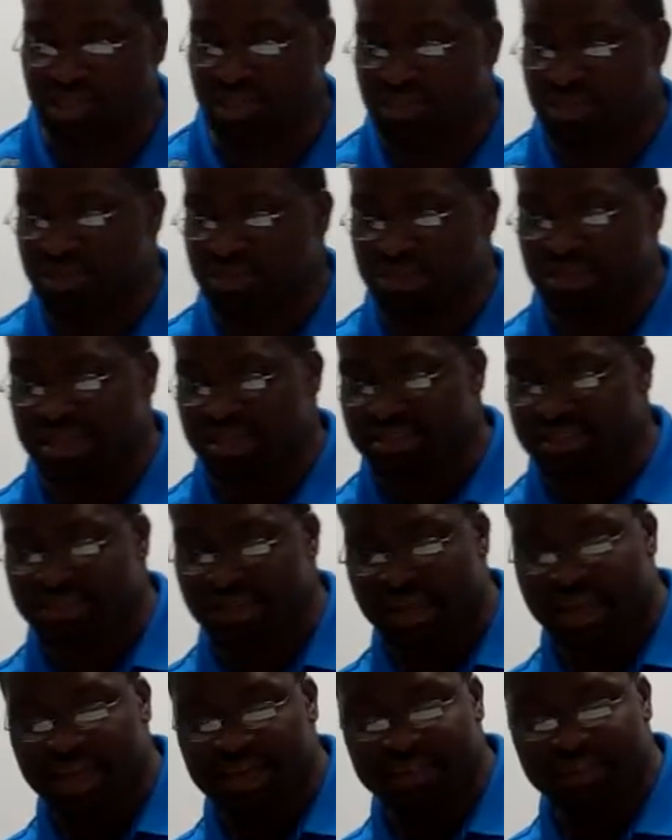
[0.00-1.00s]
she could as
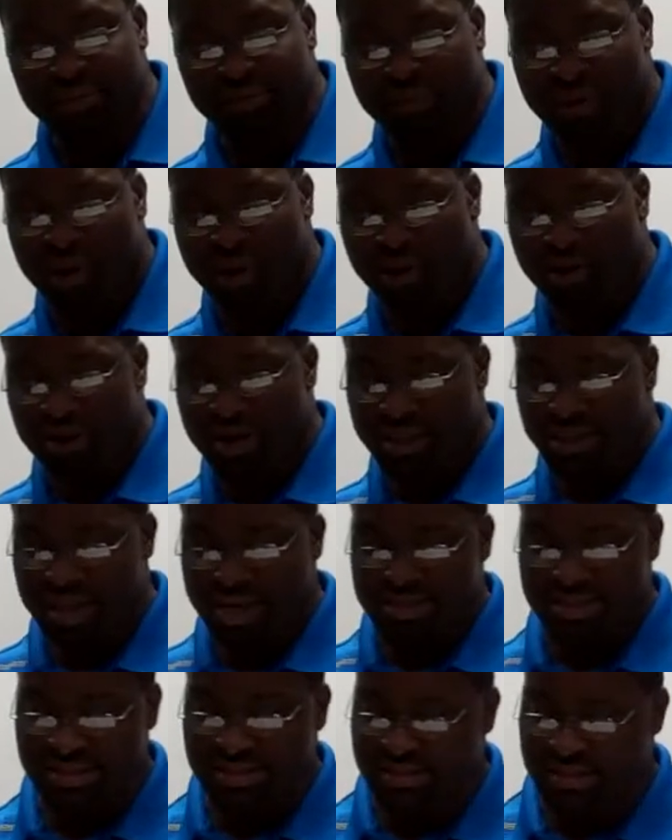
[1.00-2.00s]
a, as a parent.
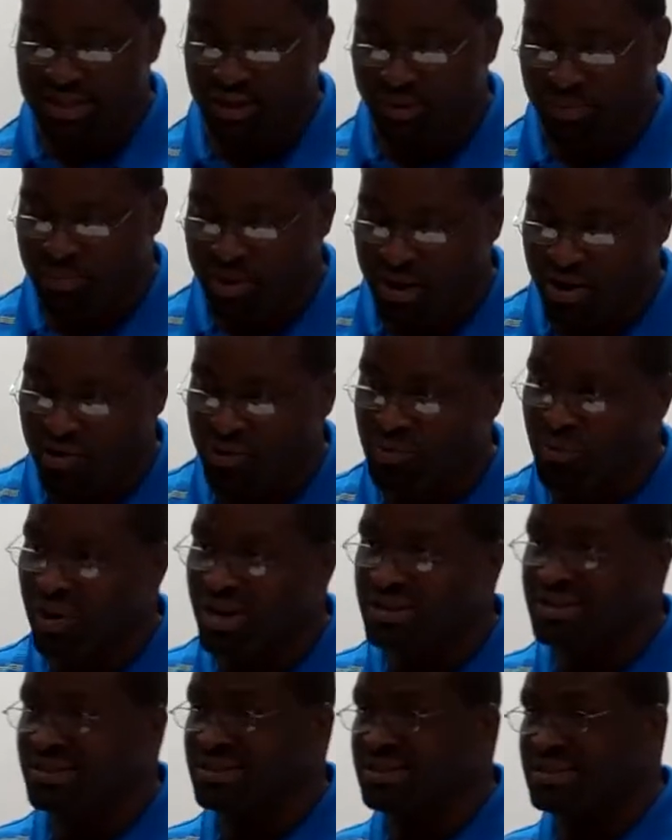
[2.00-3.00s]
As a single parent
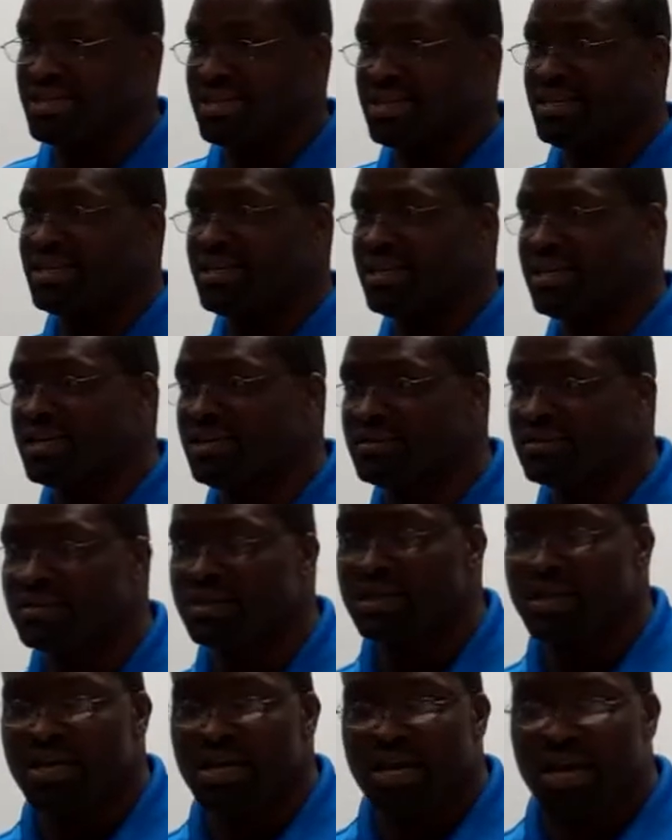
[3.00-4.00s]
raising 10 kids,
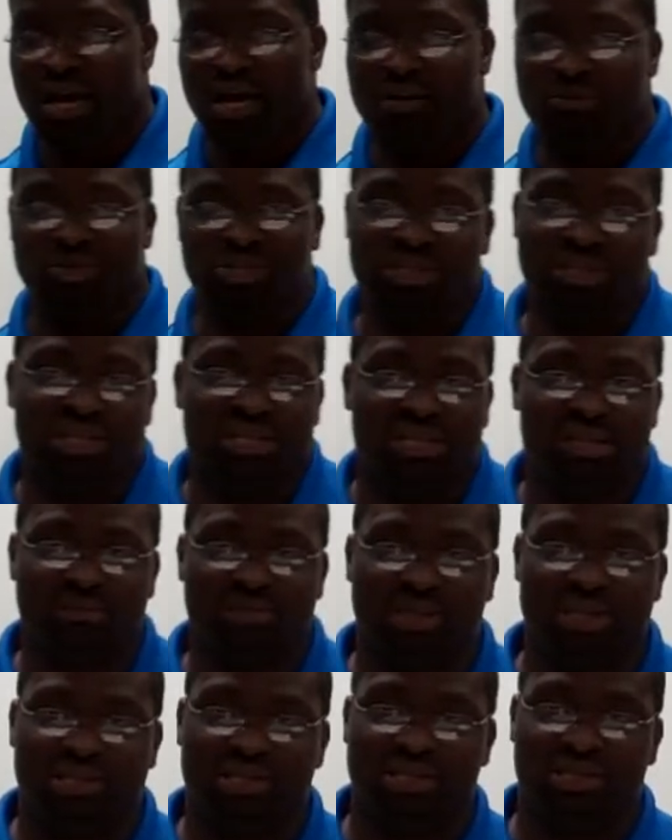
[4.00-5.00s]
um, she did the
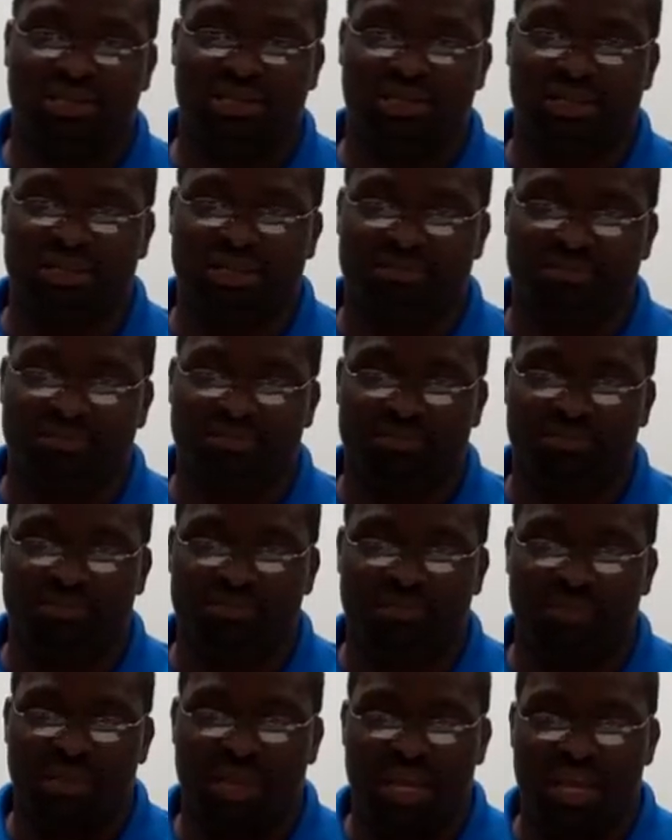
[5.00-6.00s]
best she could.
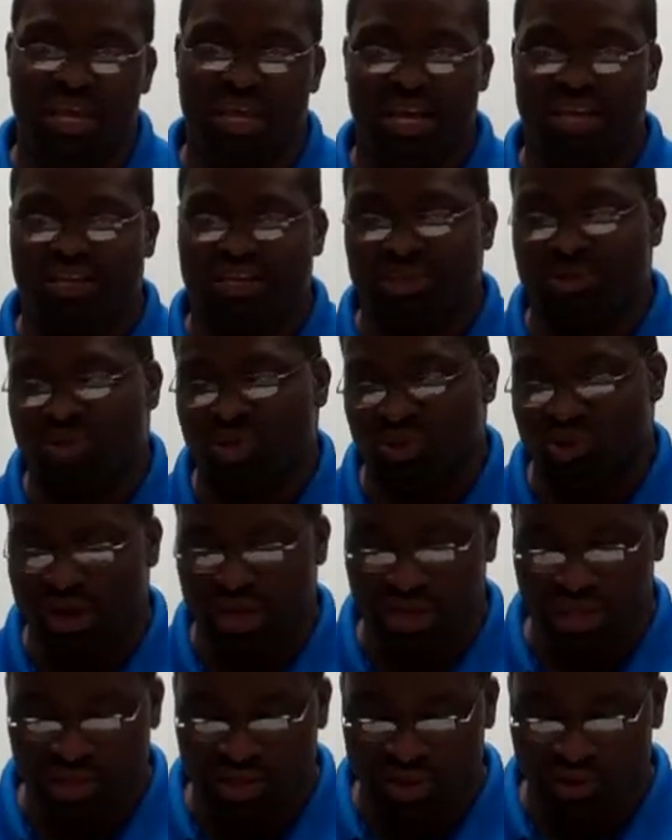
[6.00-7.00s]
And she was
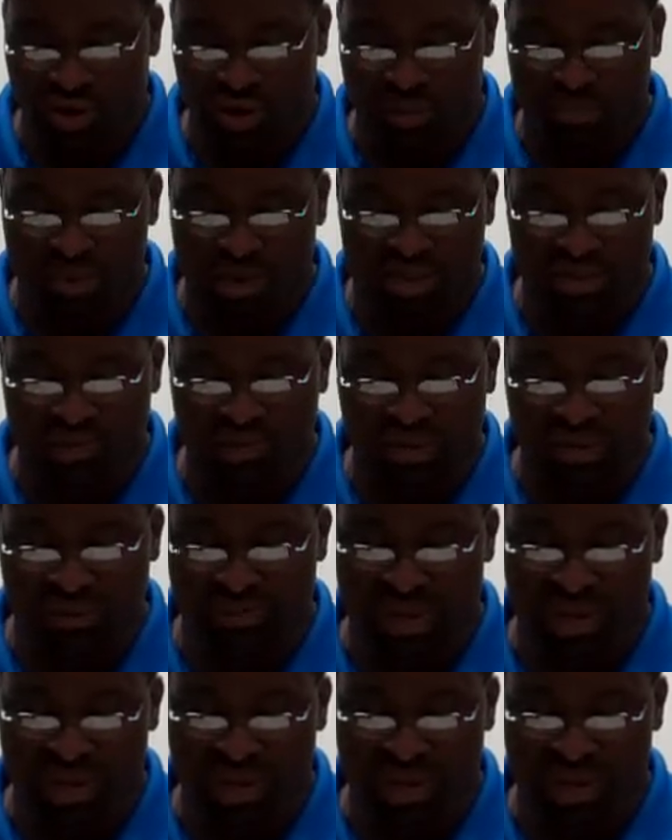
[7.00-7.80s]
trying to do her best with